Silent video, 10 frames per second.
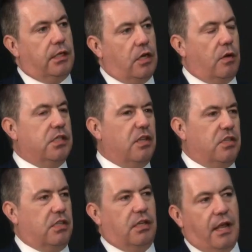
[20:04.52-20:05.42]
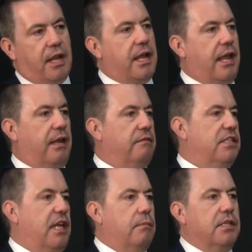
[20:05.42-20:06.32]
you know, it's not just a naive
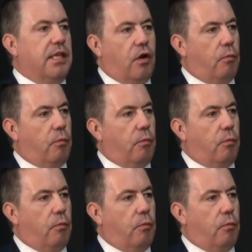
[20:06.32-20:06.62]
statement saying,